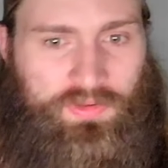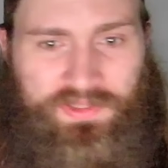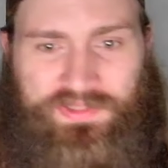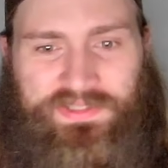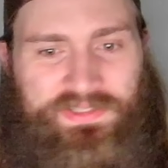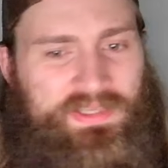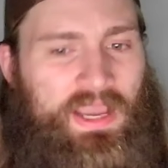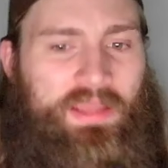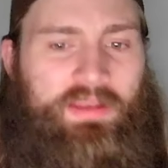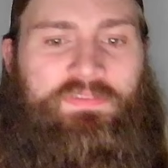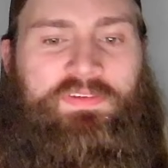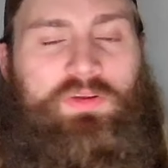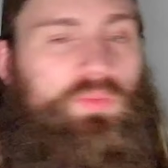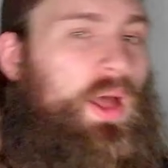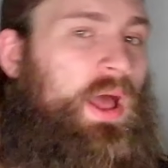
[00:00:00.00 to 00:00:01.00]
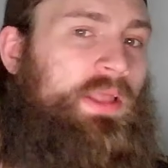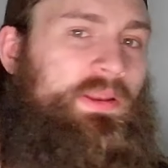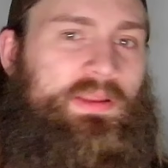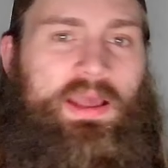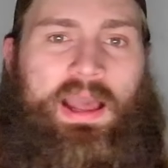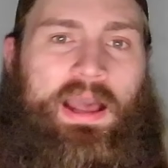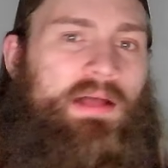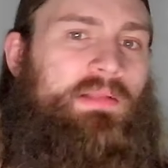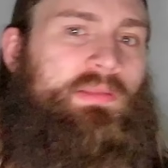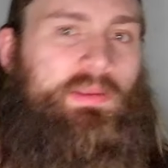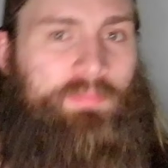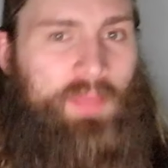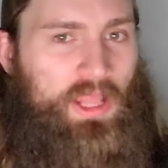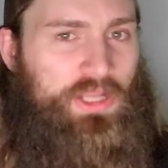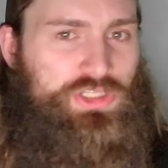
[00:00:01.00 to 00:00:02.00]
this is kind of a Ronda Holly
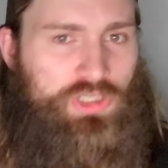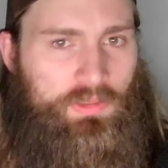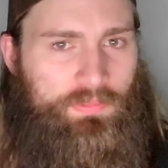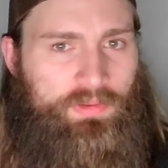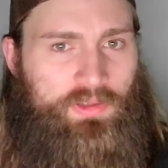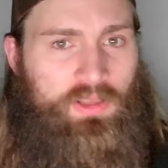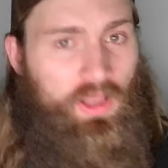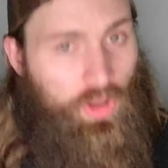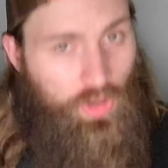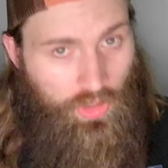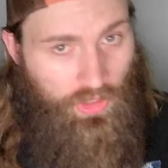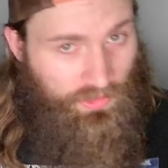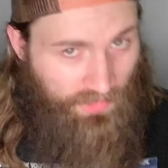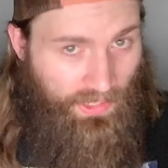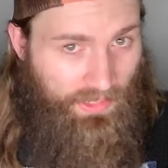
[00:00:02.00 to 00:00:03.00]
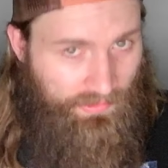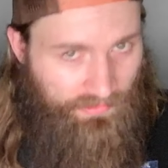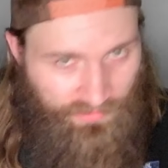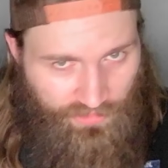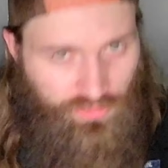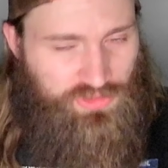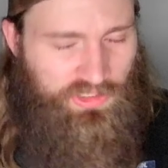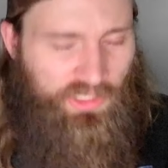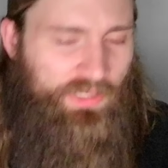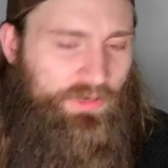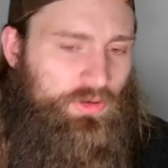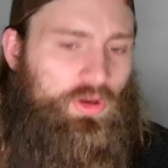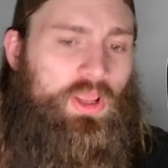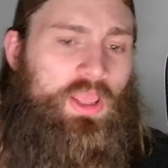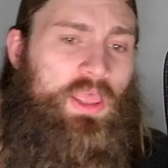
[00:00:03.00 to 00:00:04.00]
matchup. Again, years later.